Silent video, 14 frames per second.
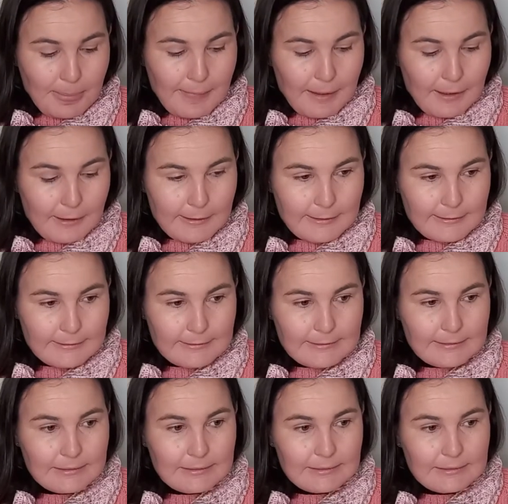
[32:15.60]
And
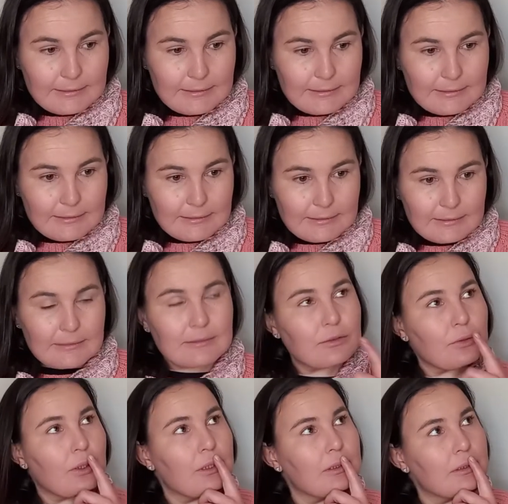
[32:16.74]
do
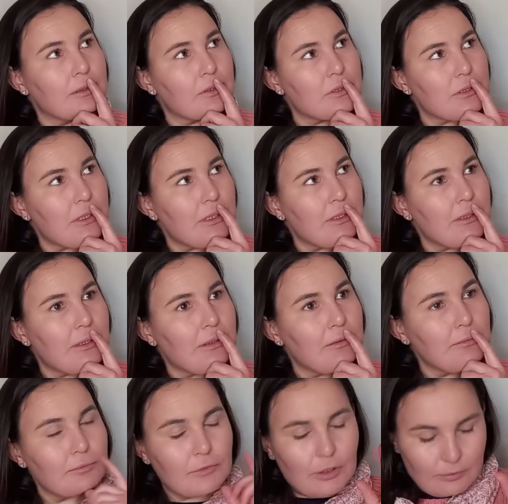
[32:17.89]
I need to say it now?
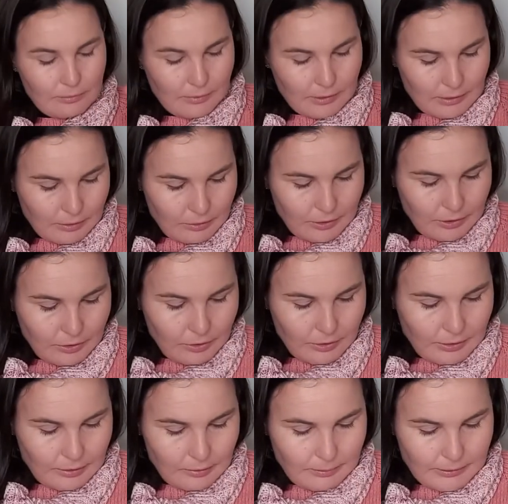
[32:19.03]
No, I don't need to tell
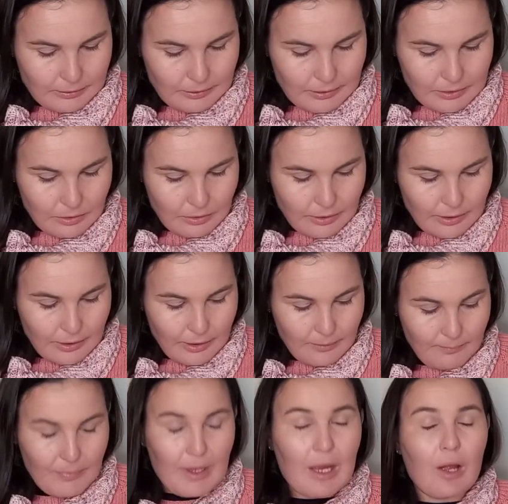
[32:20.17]
you about this already.
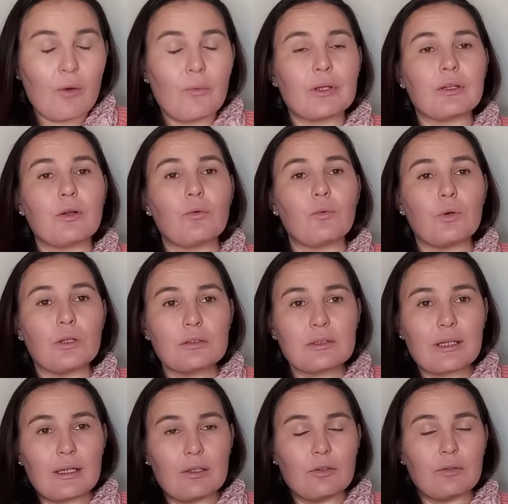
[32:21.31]
What I will
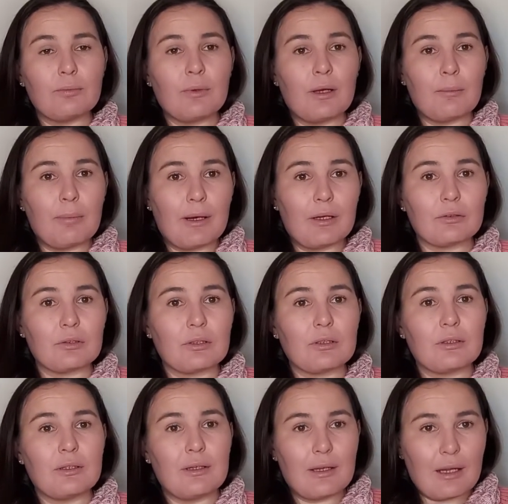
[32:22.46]
tell you about
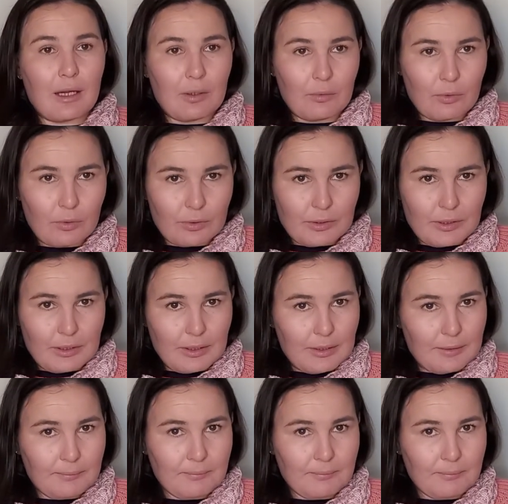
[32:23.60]
now already